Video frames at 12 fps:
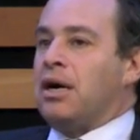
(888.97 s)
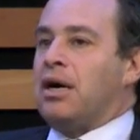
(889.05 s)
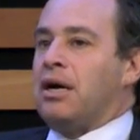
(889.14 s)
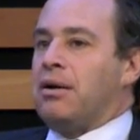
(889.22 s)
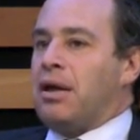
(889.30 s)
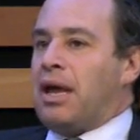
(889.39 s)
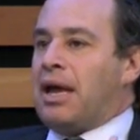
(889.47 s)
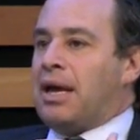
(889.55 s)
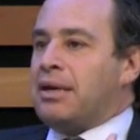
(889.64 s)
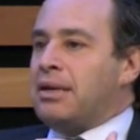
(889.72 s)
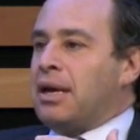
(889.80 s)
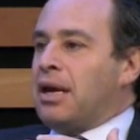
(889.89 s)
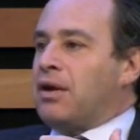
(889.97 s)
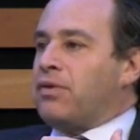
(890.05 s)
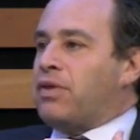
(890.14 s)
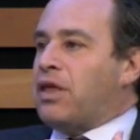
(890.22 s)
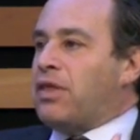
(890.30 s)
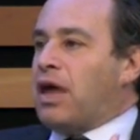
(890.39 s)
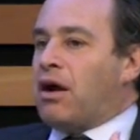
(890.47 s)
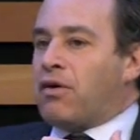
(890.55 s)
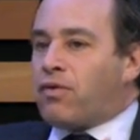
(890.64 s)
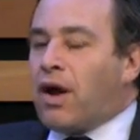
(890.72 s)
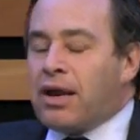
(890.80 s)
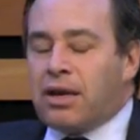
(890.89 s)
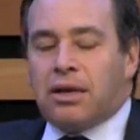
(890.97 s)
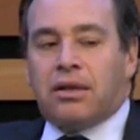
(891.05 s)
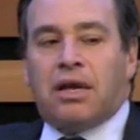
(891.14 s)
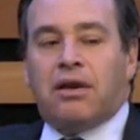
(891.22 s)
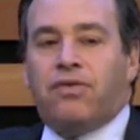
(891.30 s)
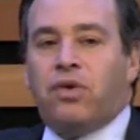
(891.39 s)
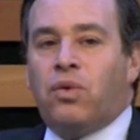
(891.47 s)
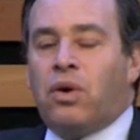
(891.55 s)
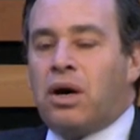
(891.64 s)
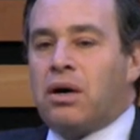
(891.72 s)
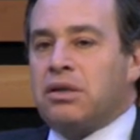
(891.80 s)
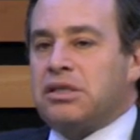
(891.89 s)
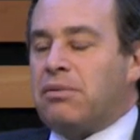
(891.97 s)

uh, and that they are frightened that if you are